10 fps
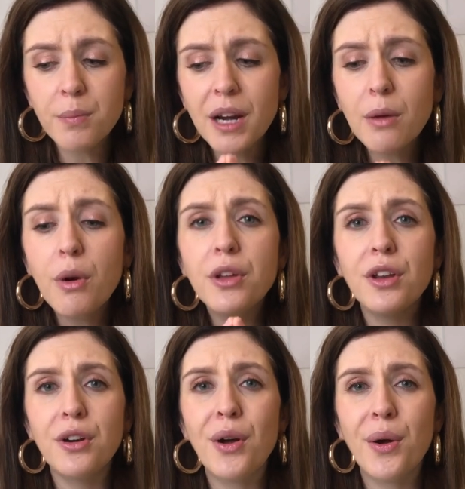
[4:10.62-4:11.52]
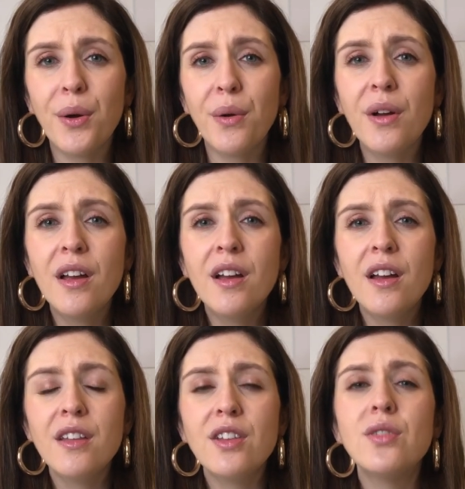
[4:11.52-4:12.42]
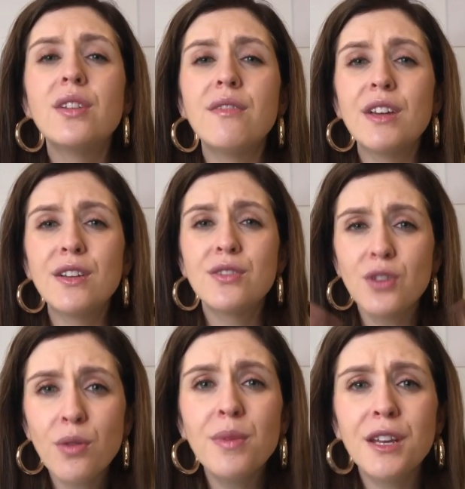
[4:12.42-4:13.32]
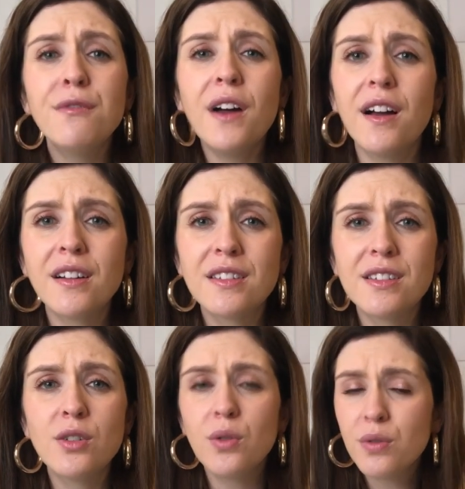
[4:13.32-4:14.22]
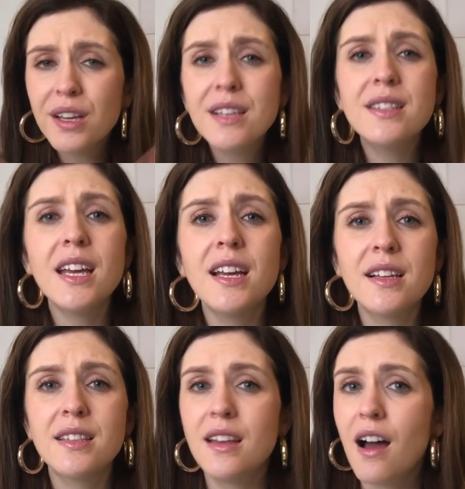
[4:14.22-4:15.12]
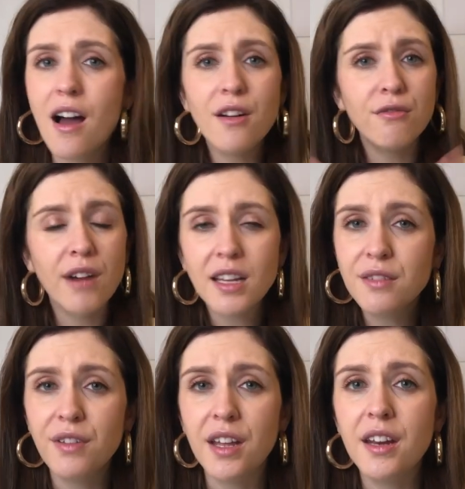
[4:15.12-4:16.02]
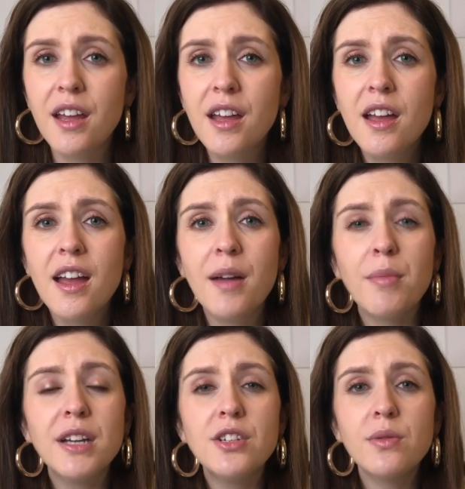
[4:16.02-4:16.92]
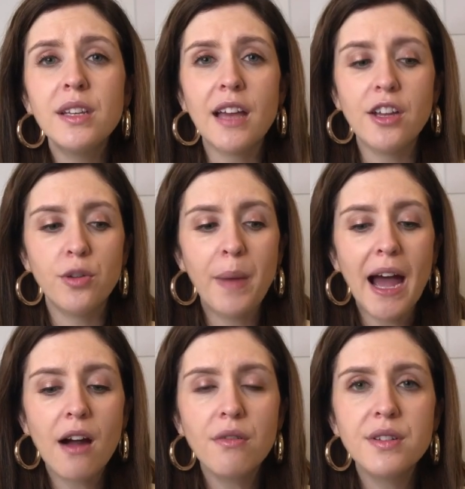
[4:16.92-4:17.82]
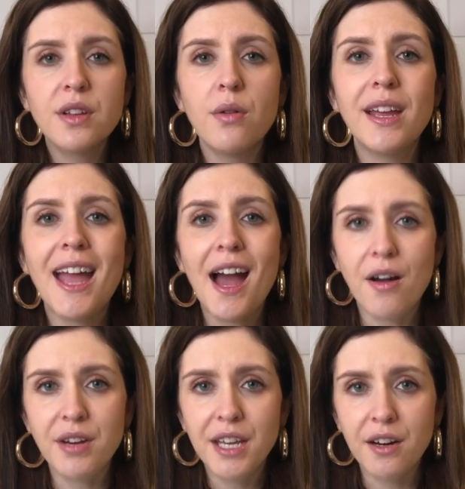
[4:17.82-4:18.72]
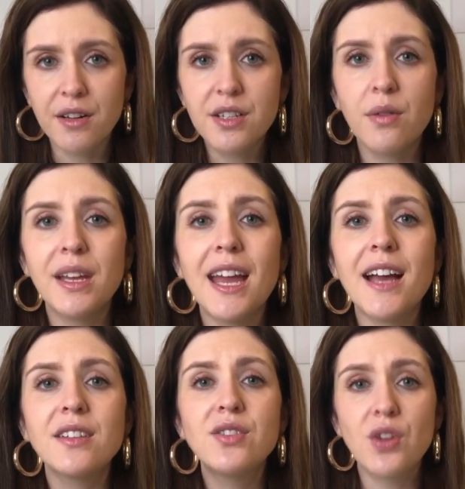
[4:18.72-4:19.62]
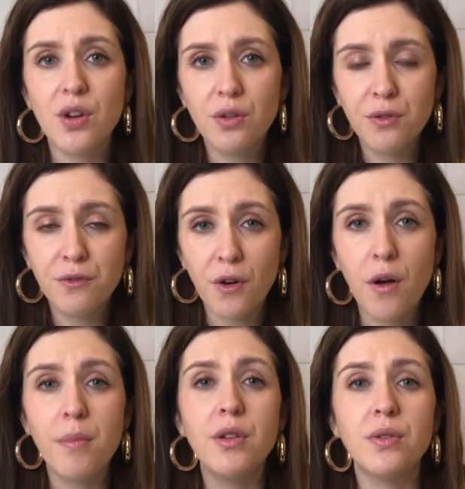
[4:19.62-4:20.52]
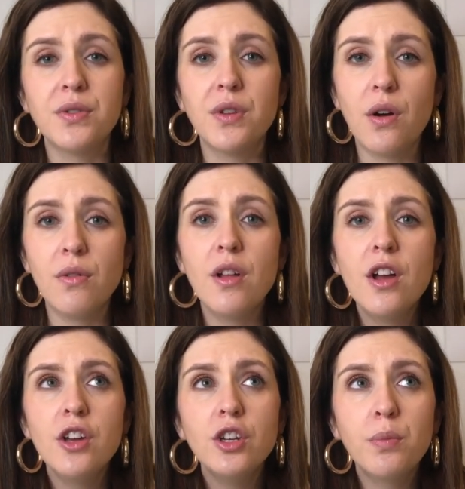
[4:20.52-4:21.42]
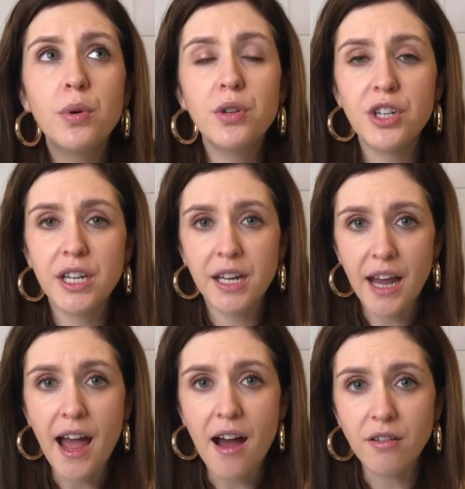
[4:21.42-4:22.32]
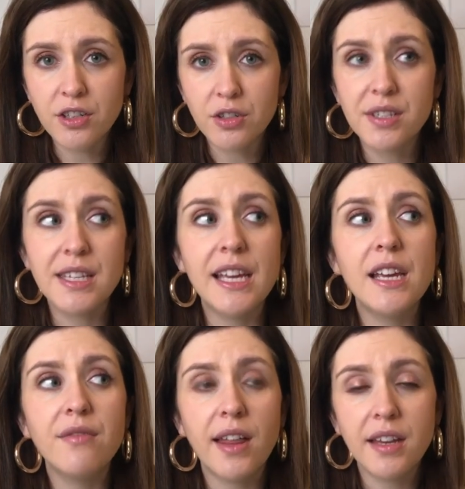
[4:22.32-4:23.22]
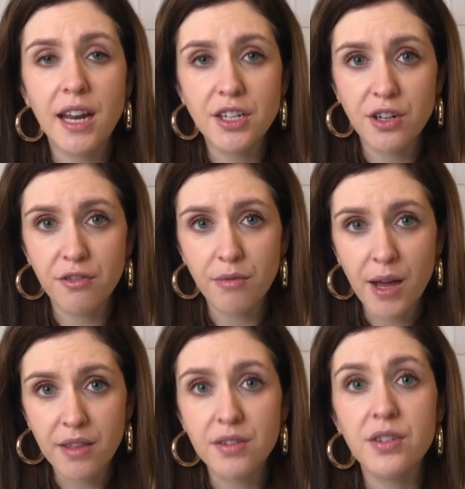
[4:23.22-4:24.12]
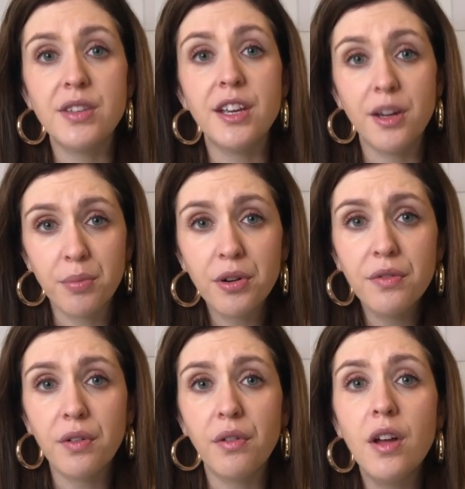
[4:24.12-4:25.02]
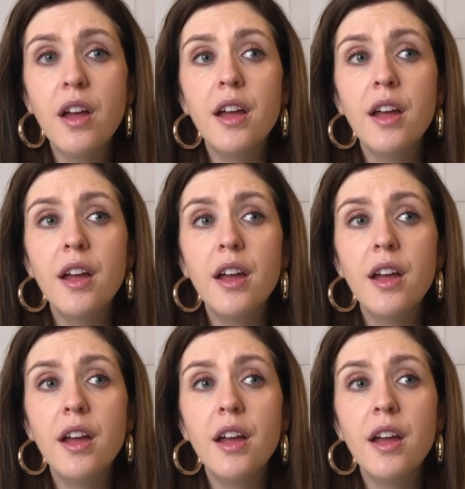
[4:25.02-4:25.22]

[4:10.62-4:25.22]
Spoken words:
but I want you to know that you're giving so many fucks to all these things that aren't relevant. And by doing that, your power is going out here. It's going external from your soul. You're pushing it out. You're seeking validation from others. You're seeking approval.